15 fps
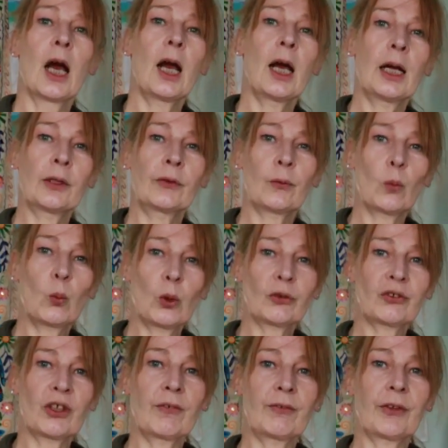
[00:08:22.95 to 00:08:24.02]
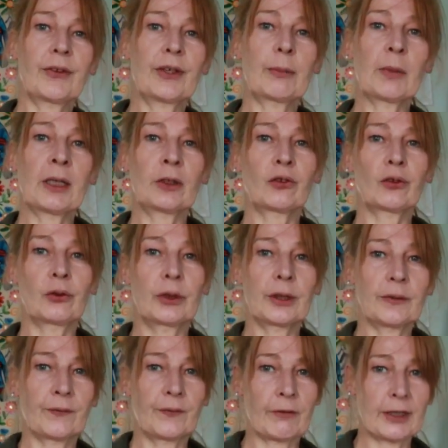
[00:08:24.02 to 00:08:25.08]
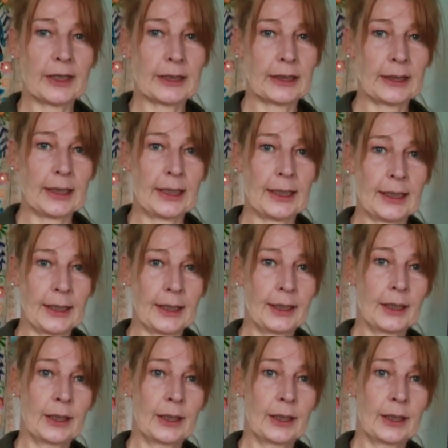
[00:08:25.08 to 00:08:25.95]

and wash everything, make sure it's very clean,